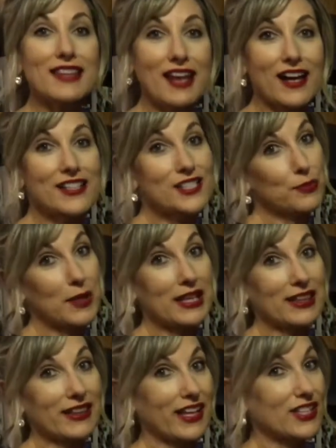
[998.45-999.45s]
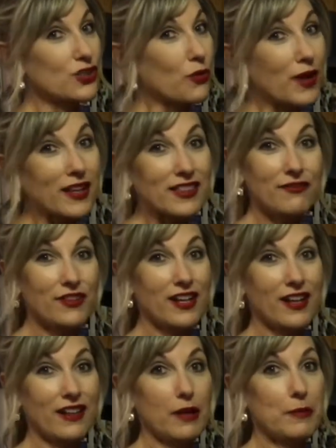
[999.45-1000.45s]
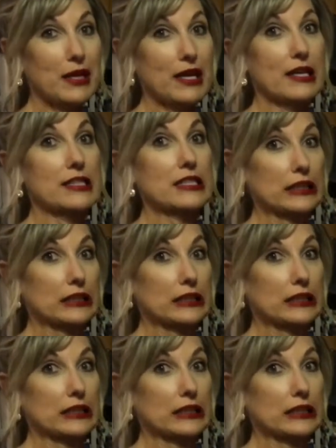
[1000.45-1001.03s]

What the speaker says: the unsweetened, like don't get the vanilla because